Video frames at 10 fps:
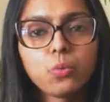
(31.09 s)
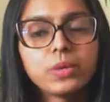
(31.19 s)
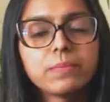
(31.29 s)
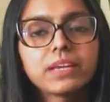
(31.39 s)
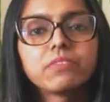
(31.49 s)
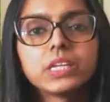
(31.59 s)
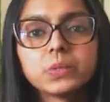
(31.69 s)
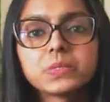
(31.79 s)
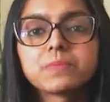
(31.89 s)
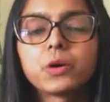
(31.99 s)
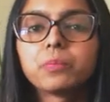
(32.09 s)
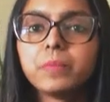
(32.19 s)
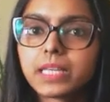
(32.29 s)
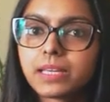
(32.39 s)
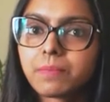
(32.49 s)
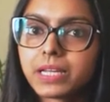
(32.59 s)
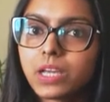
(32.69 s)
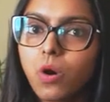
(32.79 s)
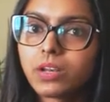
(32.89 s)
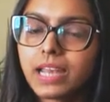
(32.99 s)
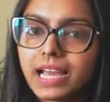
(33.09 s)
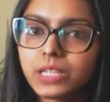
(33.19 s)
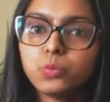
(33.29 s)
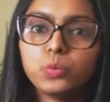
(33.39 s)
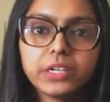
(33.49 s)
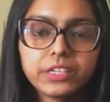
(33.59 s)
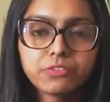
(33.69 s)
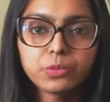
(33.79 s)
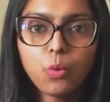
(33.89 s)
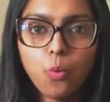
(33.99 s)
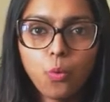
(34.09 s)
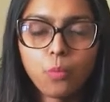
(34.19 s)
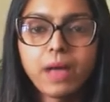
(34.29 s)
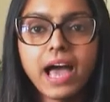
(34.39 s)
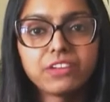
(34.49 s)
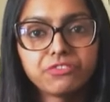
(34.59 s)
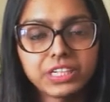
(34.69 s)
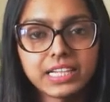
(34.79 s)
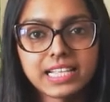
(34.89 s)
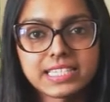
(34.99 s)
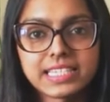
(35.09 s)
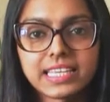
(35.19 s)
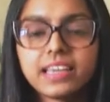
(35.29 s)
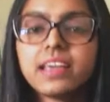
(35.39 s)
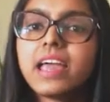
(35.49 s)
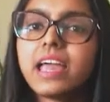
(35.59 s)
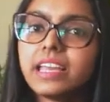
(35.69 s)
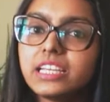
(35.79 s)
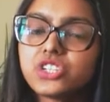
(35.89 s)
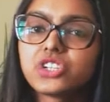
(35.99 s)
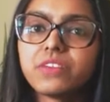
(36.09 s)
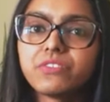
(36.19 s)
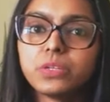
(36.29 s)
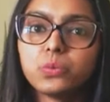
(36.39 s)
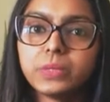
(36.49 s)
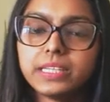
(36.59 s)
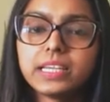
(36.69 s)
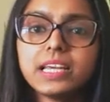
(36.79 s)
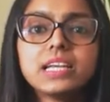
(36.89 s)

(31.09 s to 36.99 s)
We make videos about making money online, working from home, and freelancing each and every week.